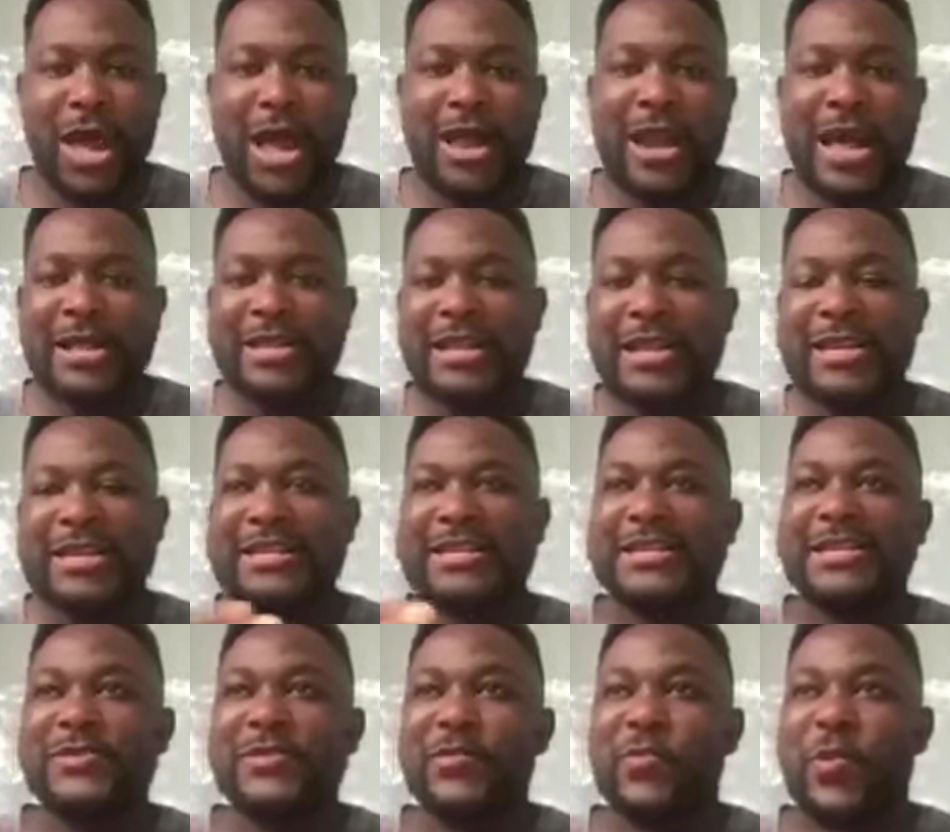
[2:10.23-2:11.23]
and I think this
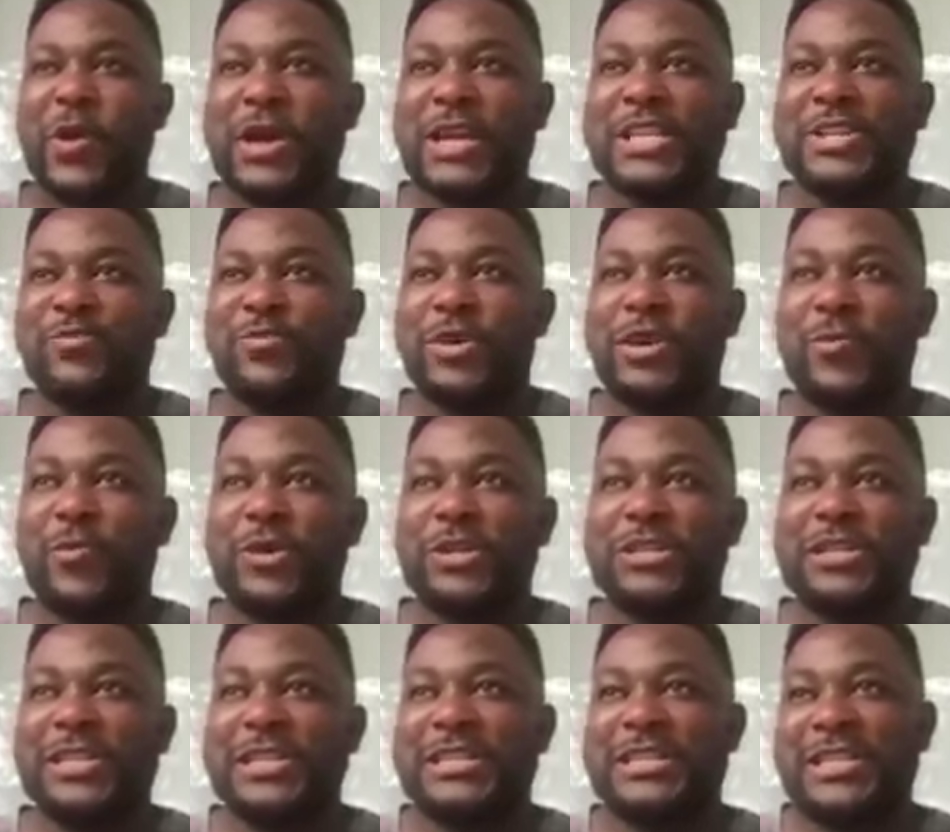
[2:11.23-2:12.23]
is what is bringing
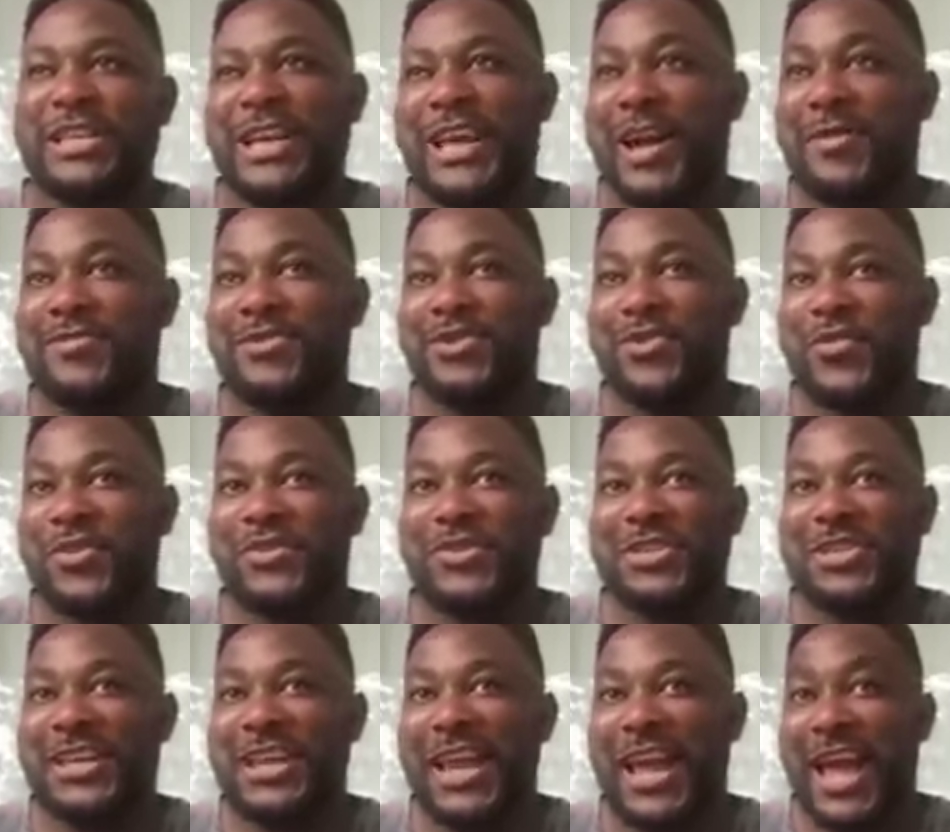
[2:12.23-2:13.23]
was is I'm sorry
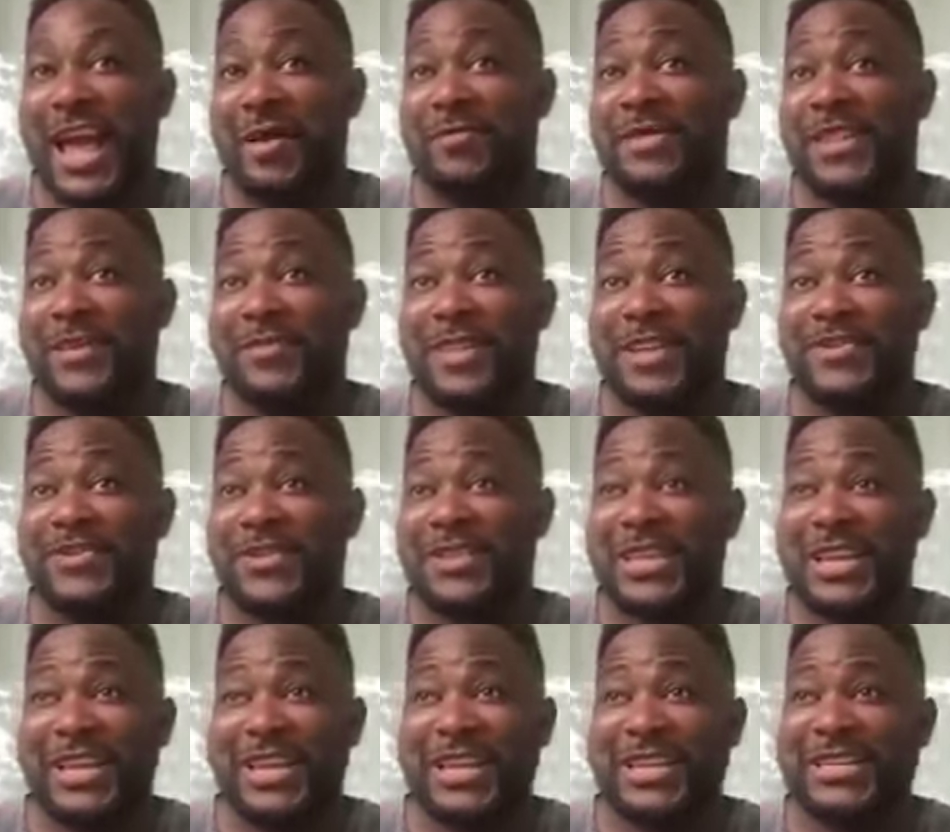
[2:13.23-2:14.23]
to say I, am tempted to
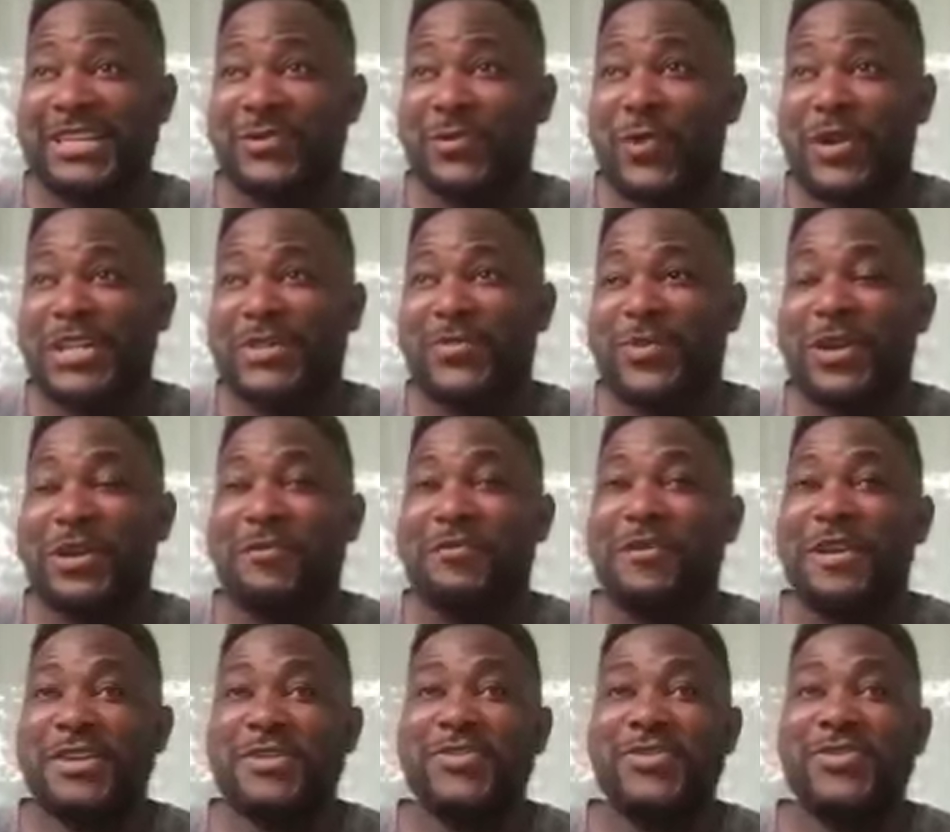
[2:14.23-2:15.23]
think that this is what is bringing
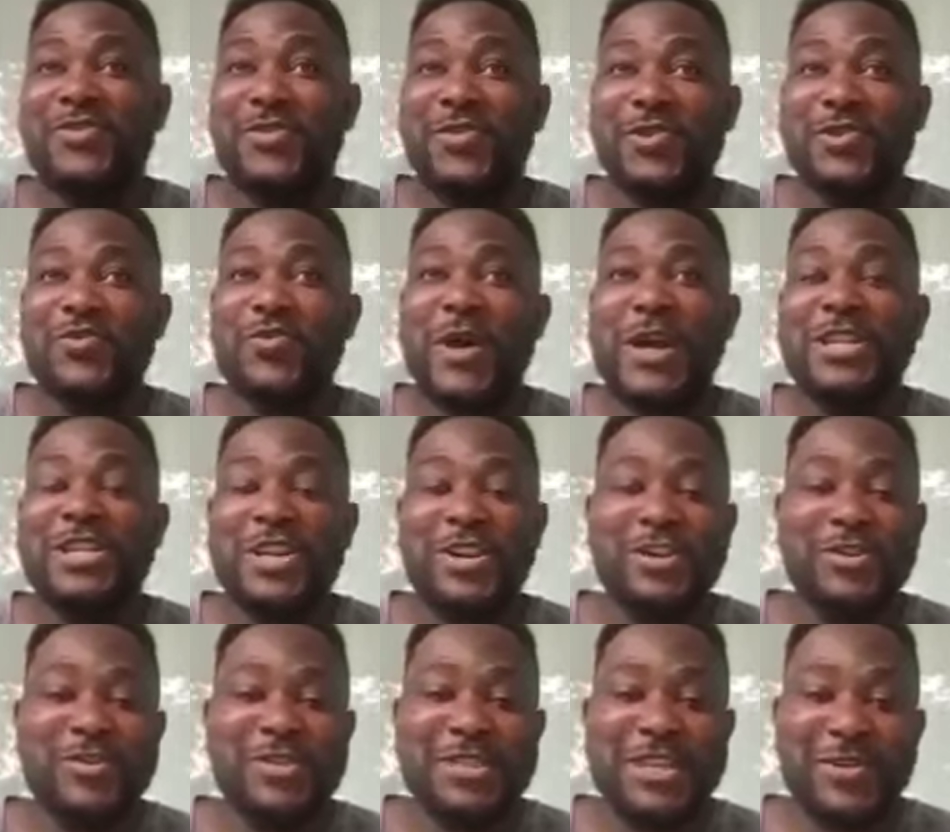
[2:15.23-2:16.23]
fears to those who are
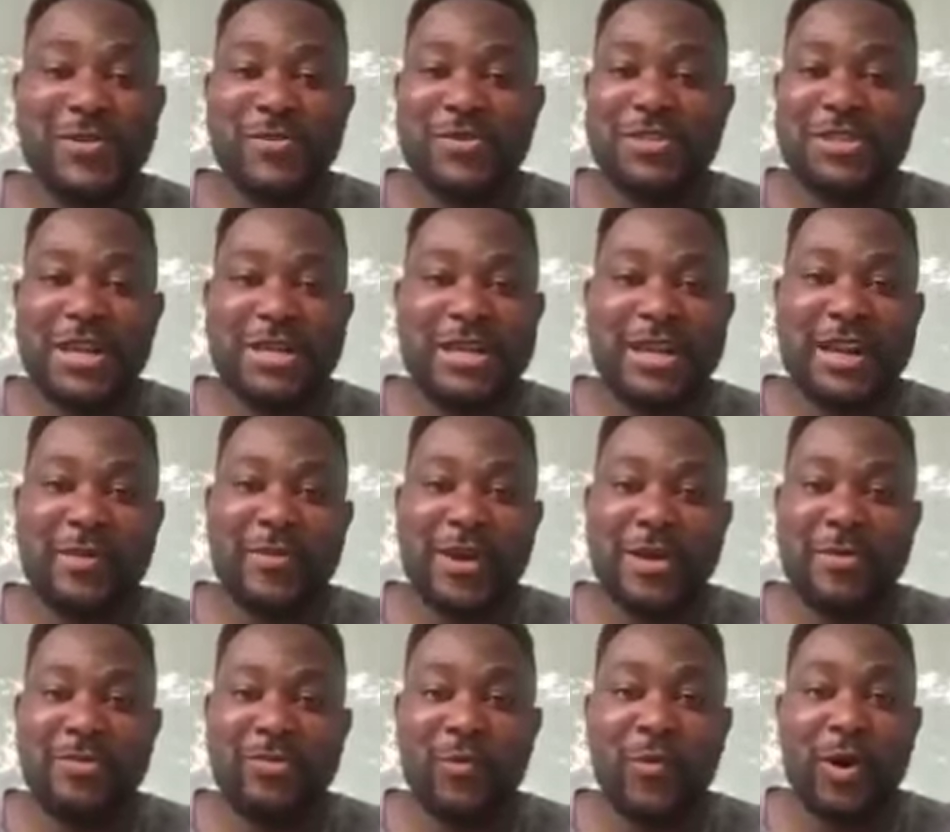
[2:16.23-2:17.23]
jealous of Sako's uh,
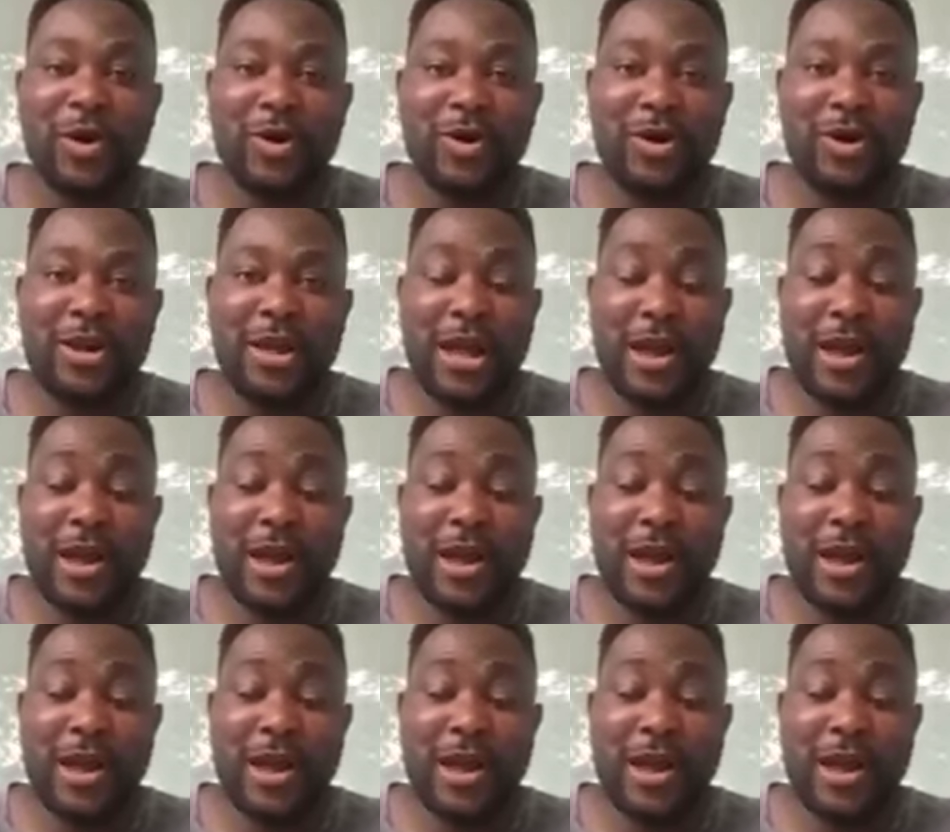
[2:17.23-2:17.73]
um, um, work